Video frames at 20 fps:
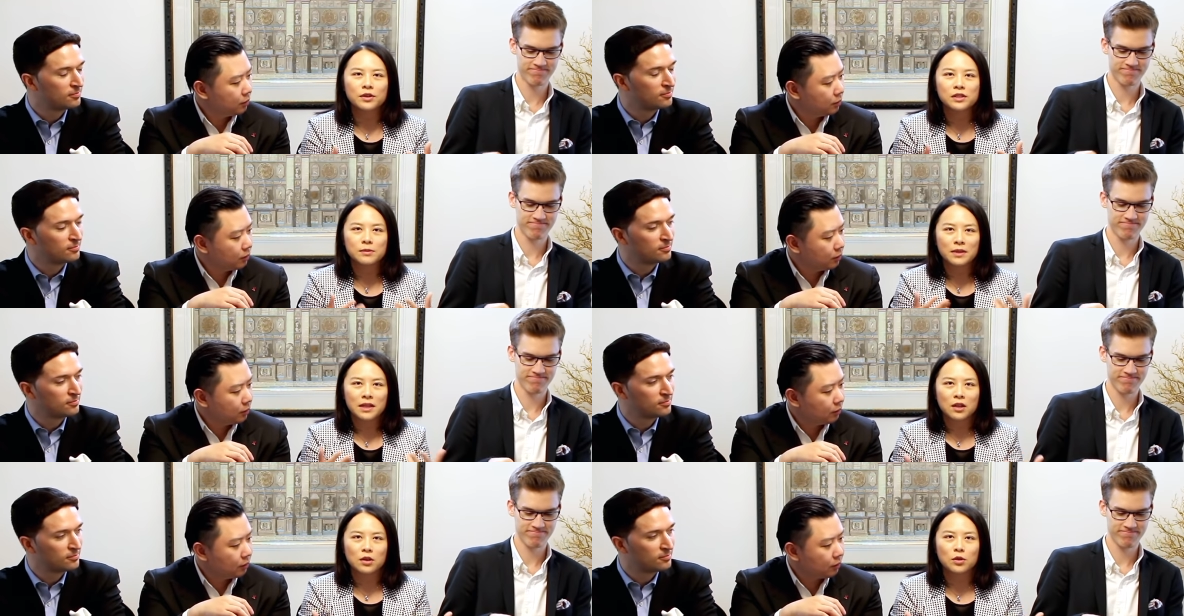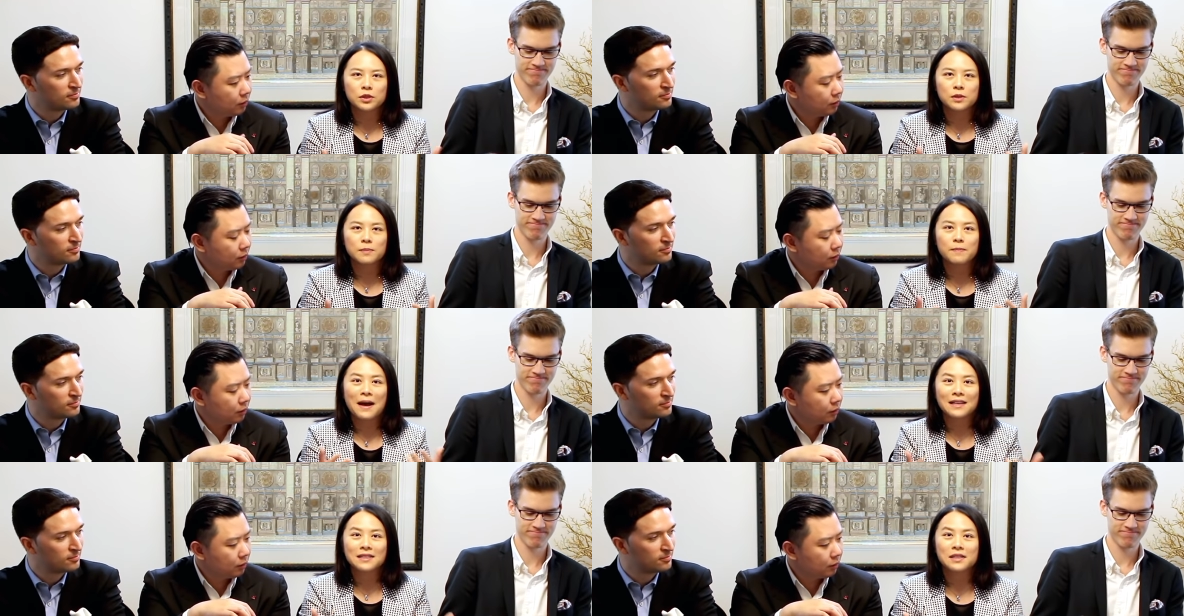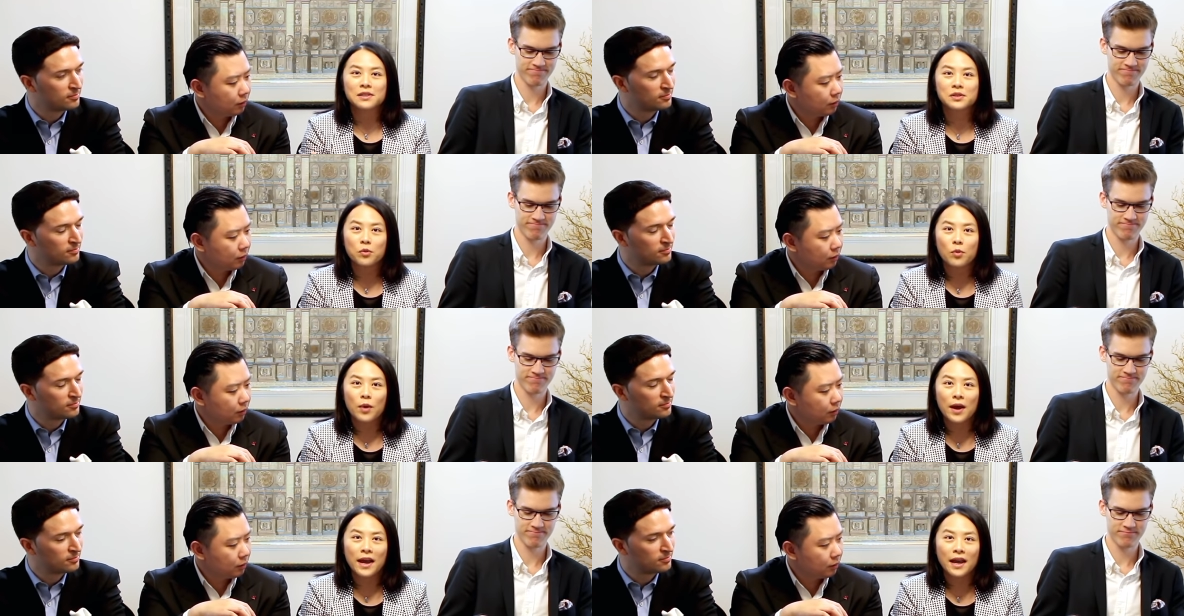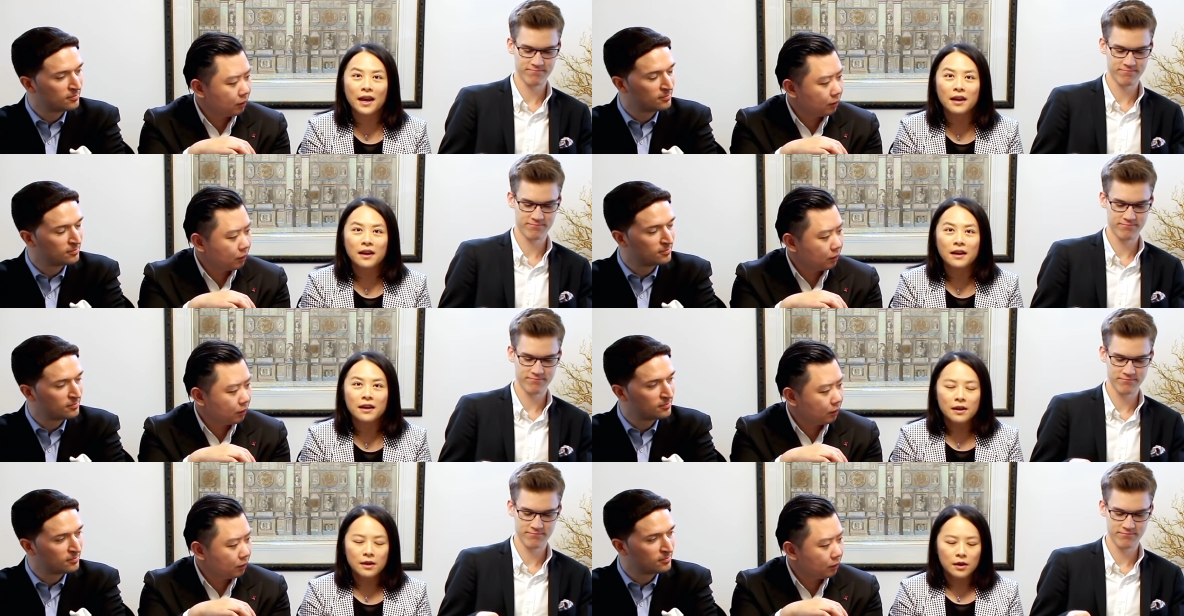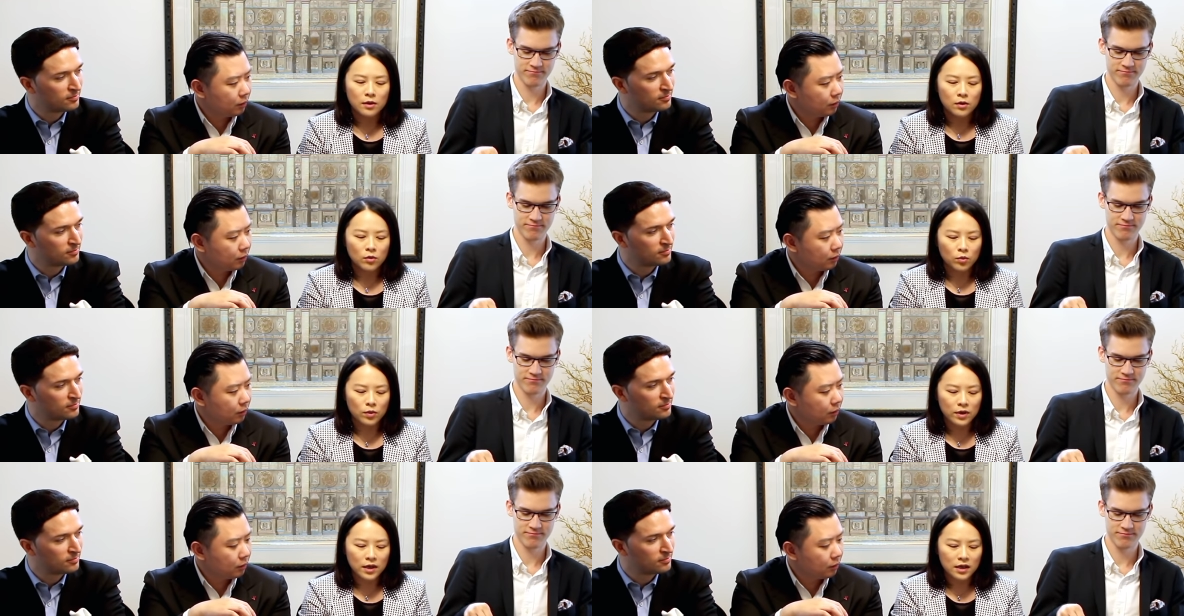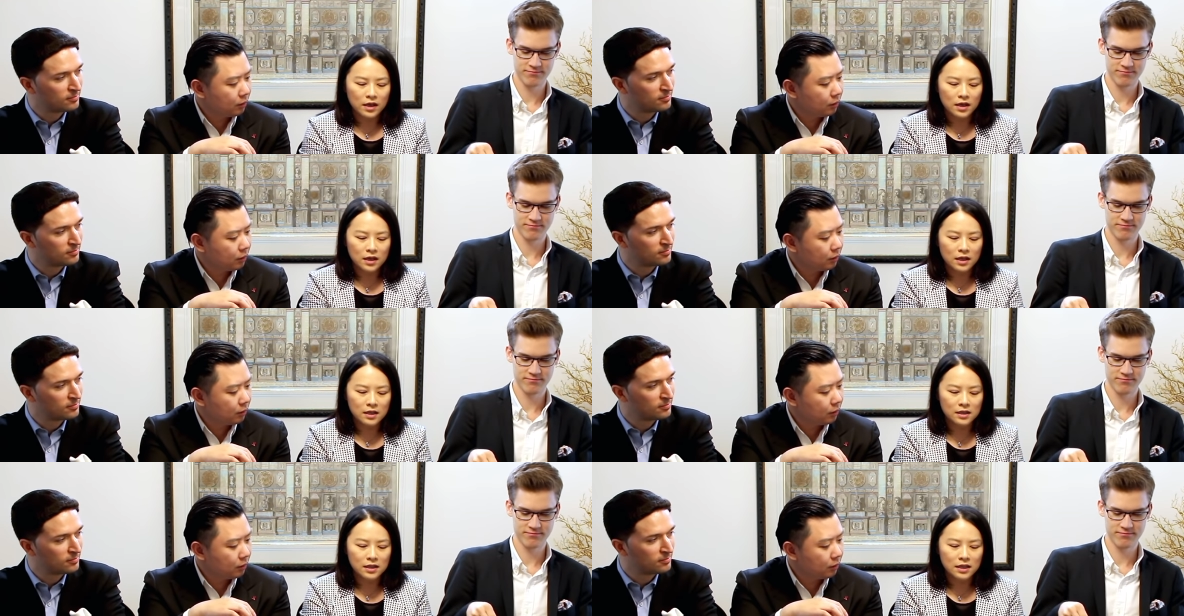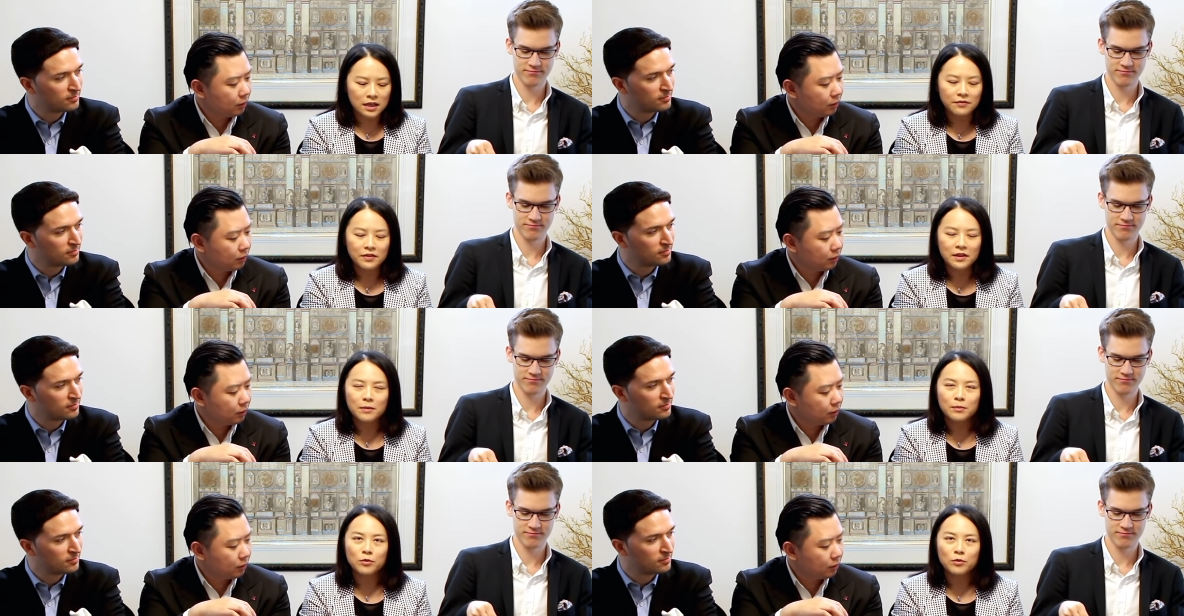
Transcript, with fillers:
Speaker 1: or somebody close passes away, we give them,